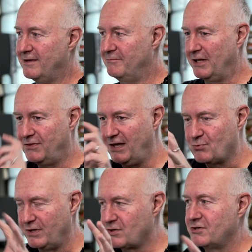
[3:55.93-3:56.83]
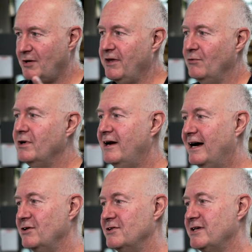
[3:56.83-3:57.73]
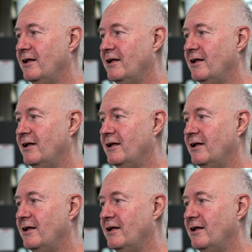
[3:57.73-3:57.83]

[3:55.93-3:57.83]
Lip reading: But these ones are something we could actually sell.